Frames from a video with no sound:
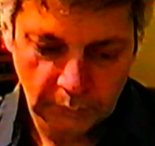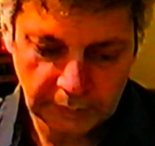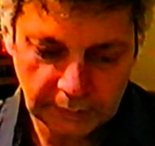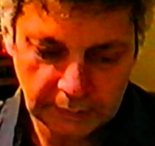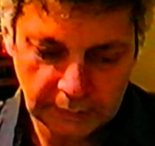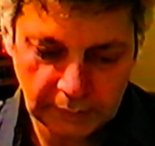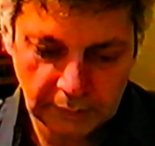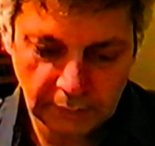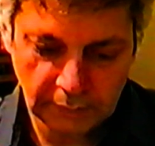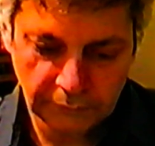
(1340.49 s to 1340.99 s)

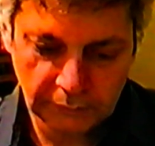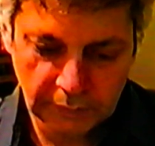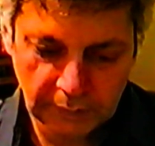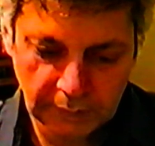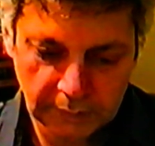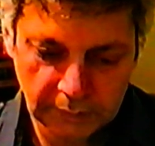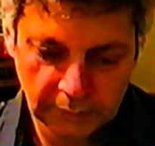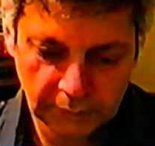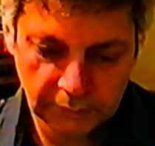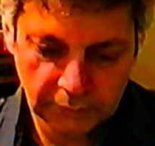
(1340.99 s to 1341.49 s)
receiver
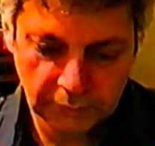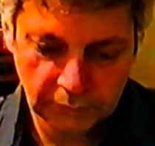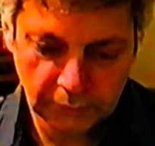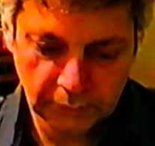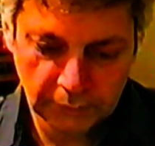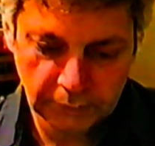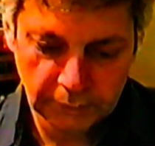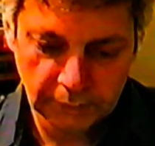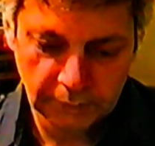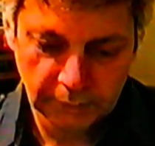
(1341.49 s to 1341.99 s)

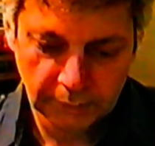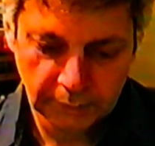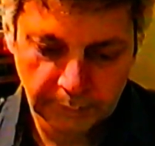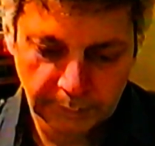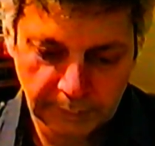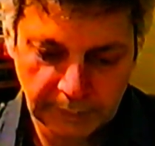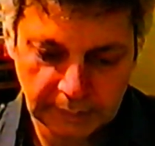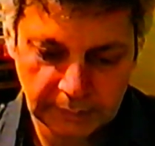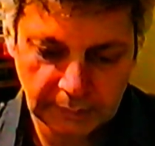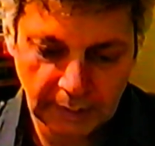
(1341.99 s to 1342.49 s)
understood
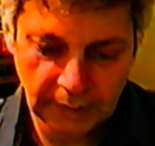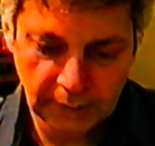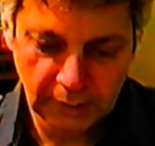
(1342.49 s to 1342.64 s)
but